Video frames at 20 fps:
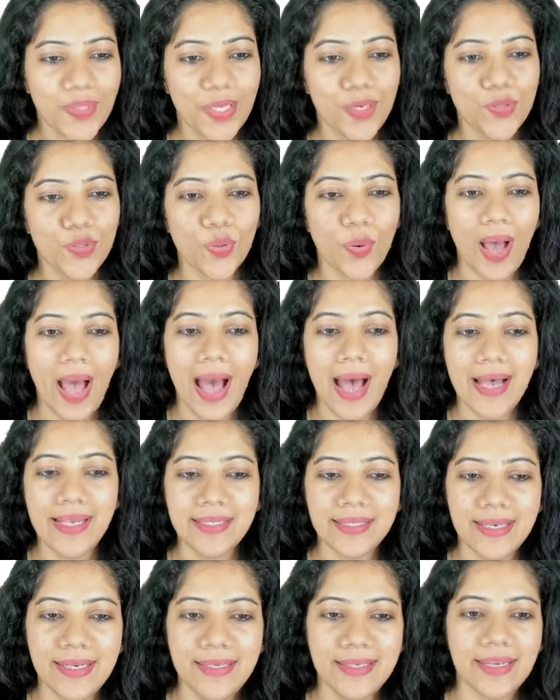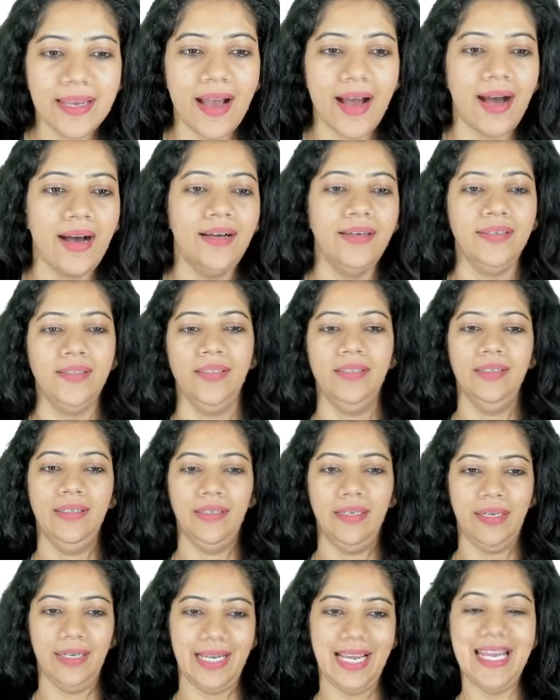So as India
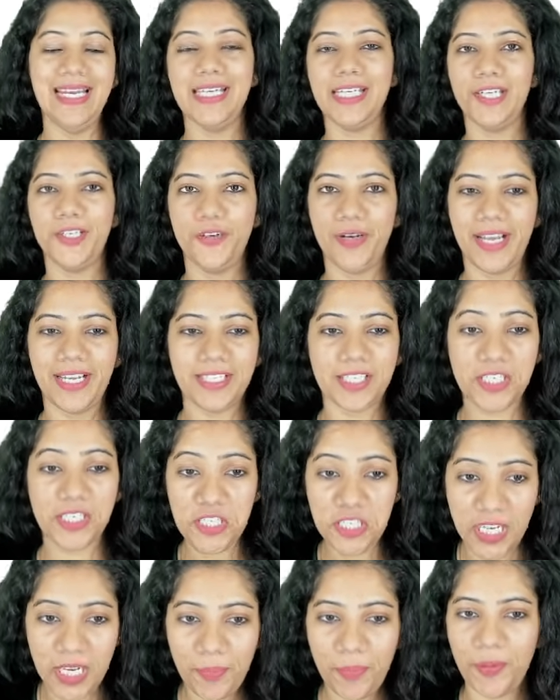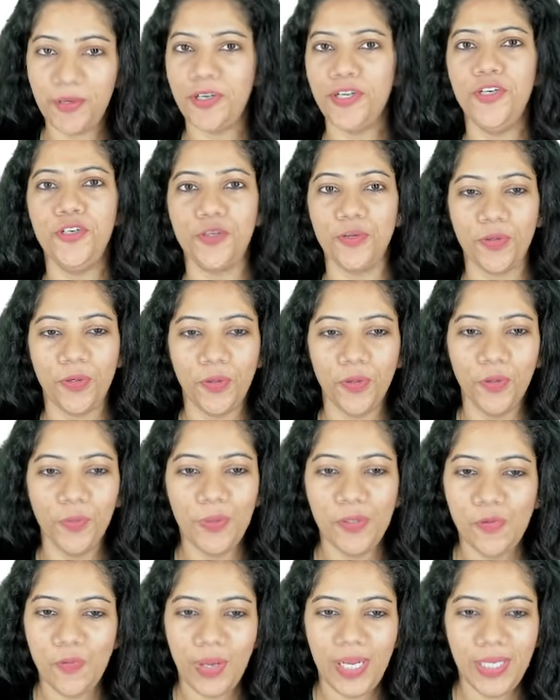integrates deeper into
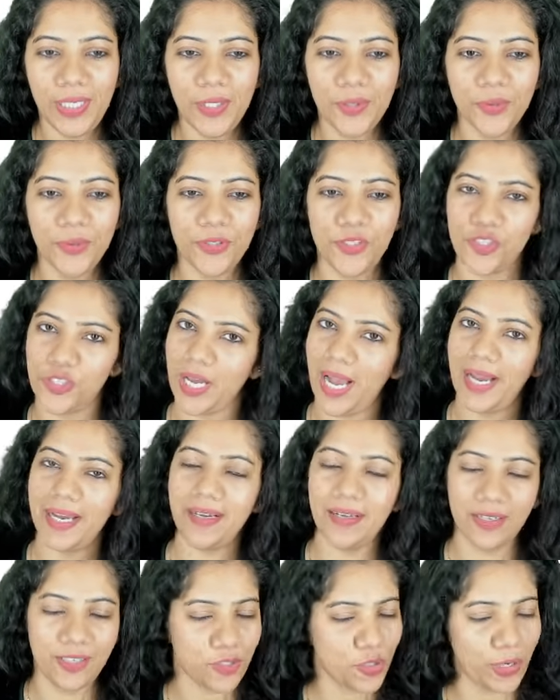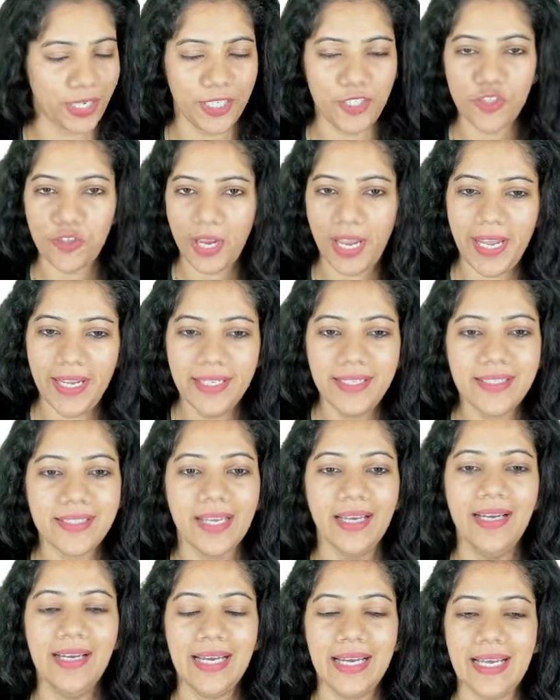global value chains,
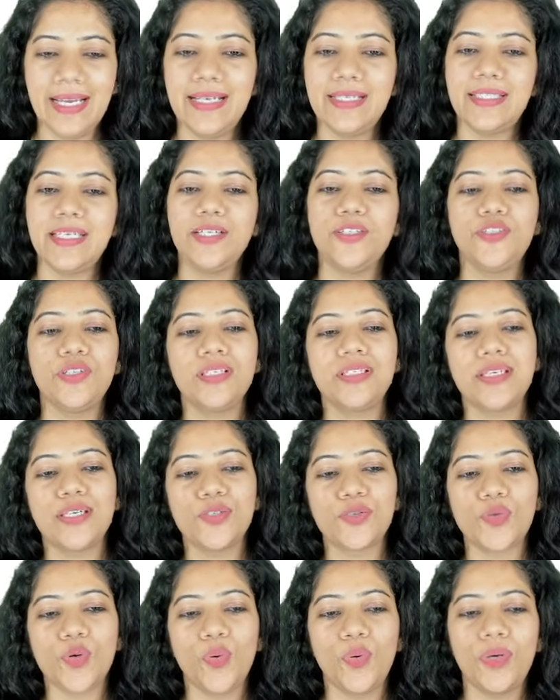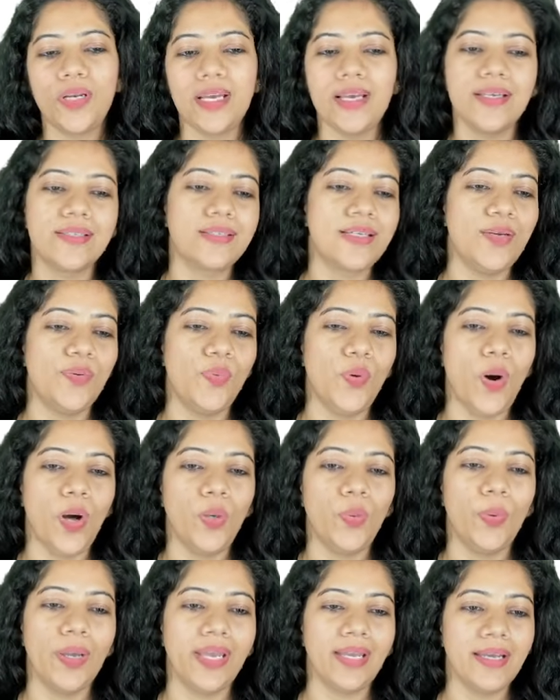ECGC's role is
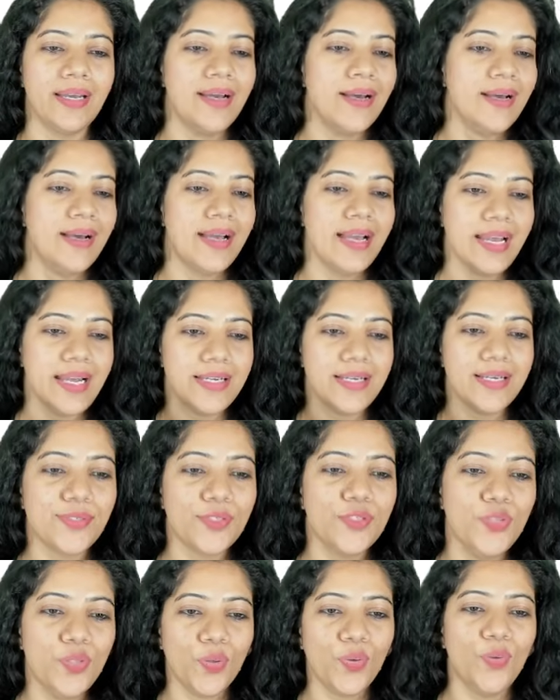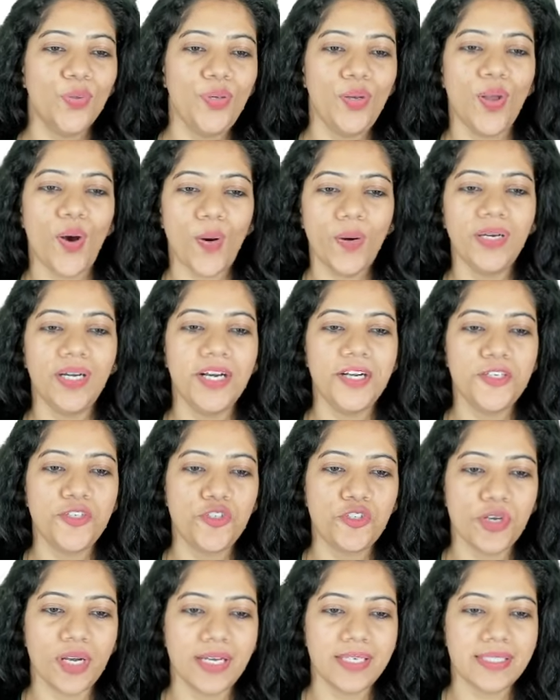evolving. It no longer
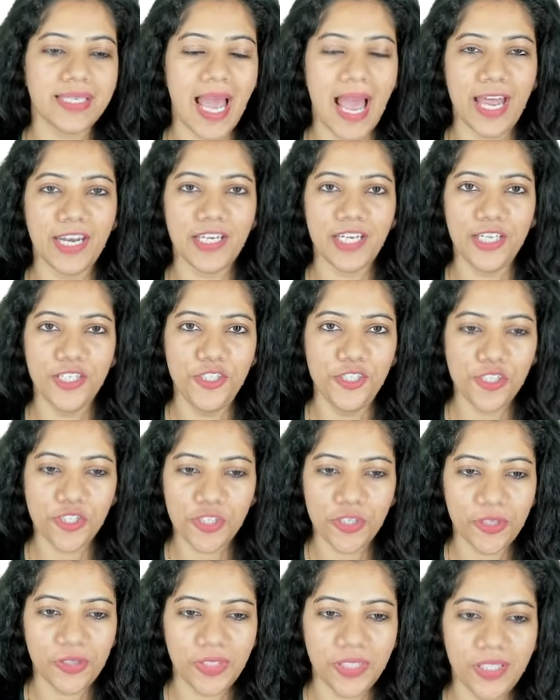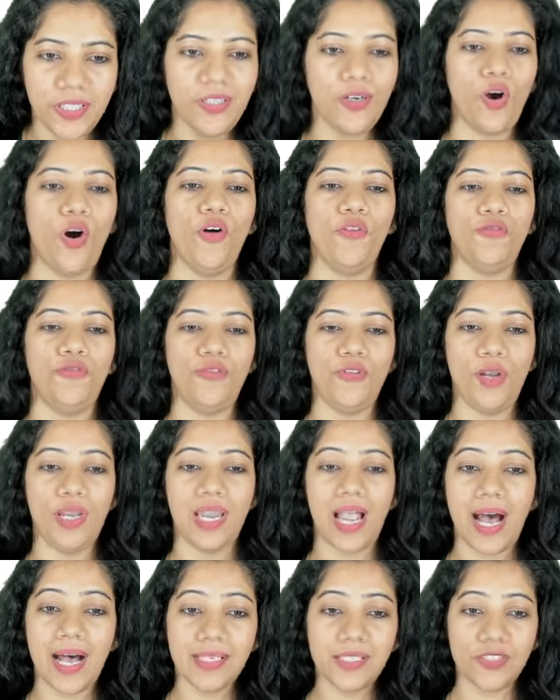just an insurer of
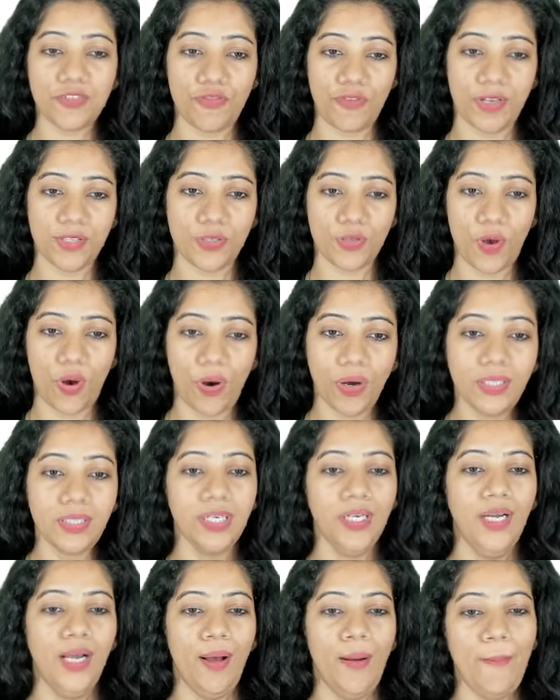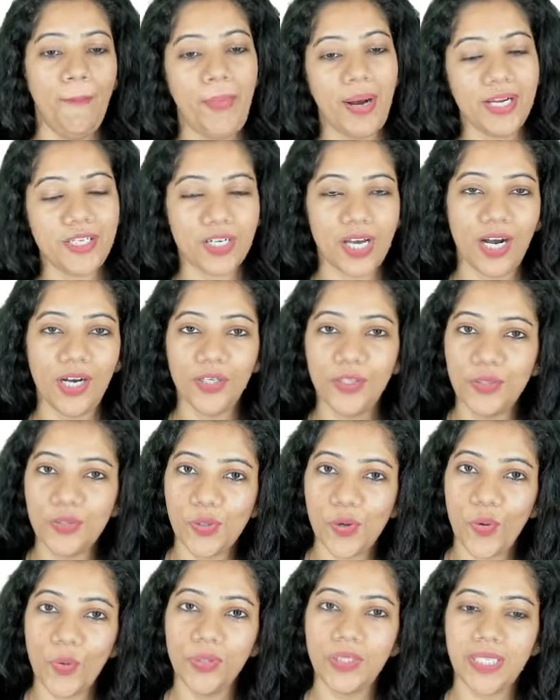last resort, but a
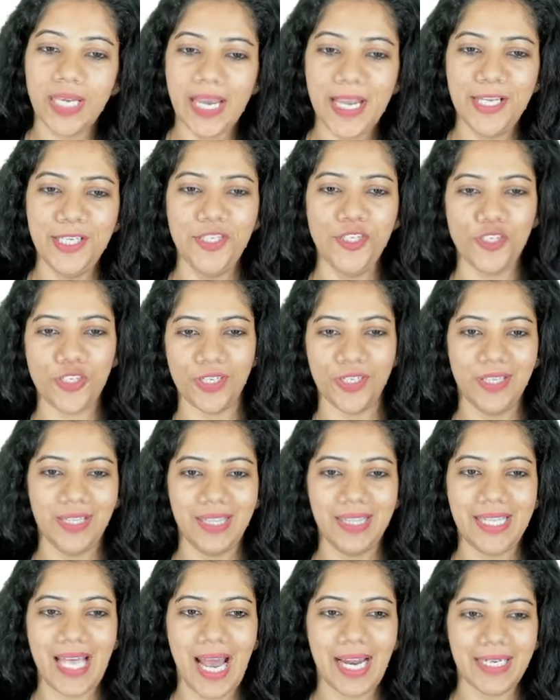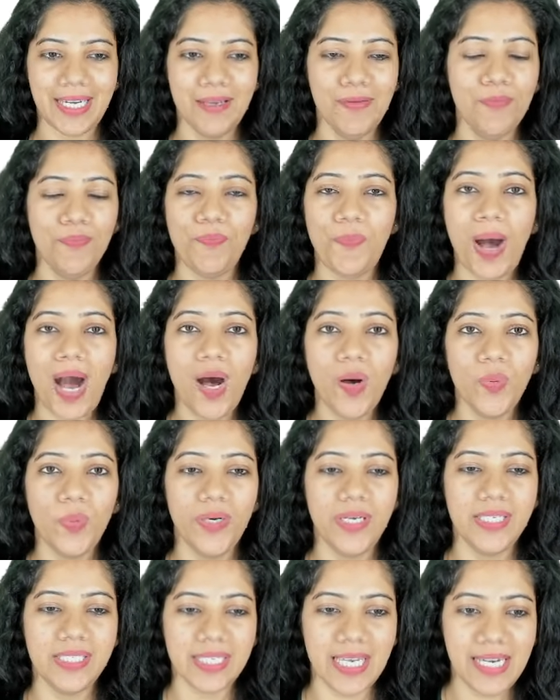growth engine that
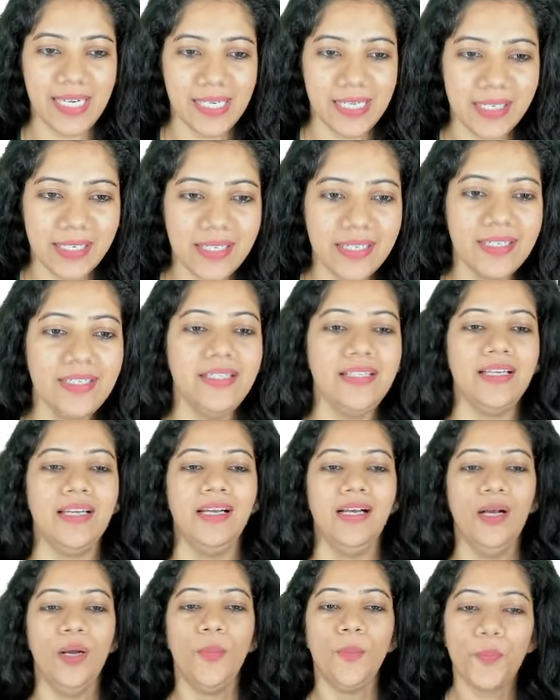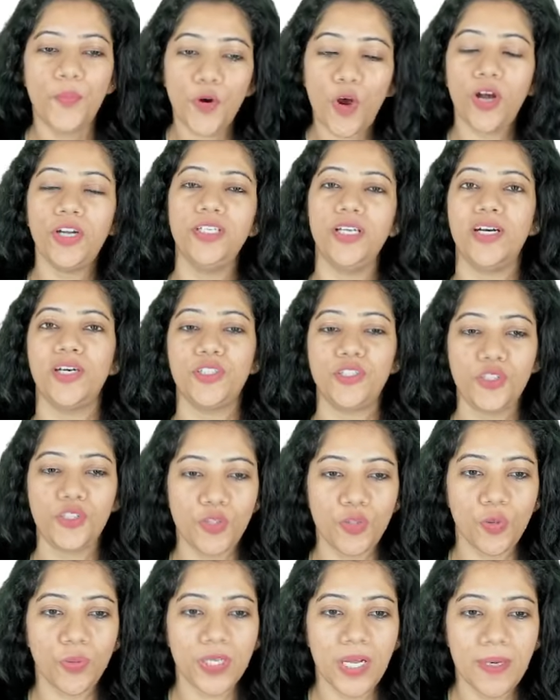empowers Indian products
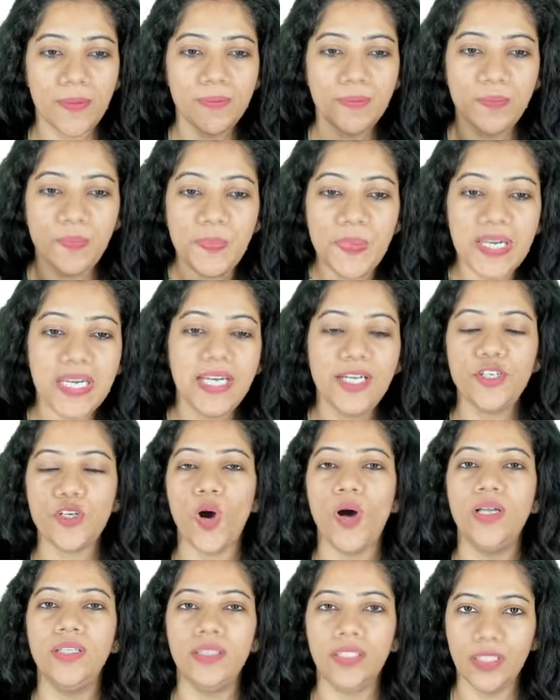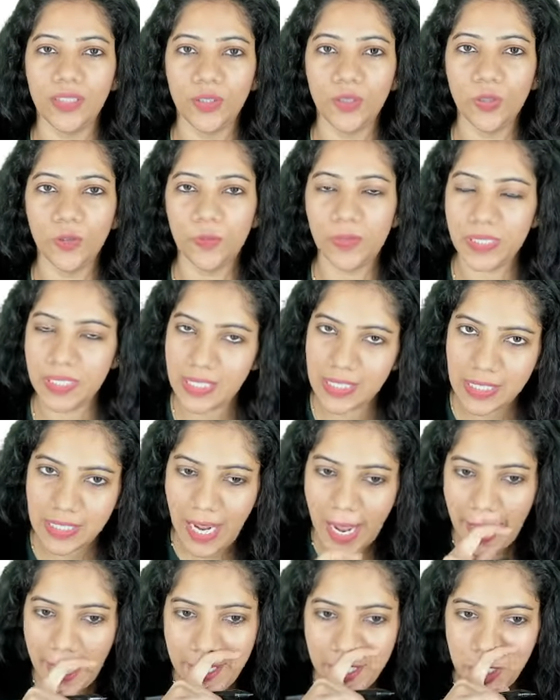to compete on the global
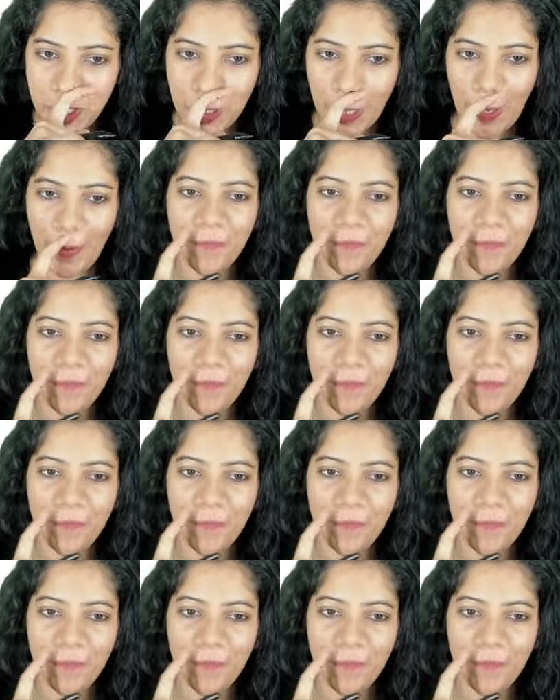stage,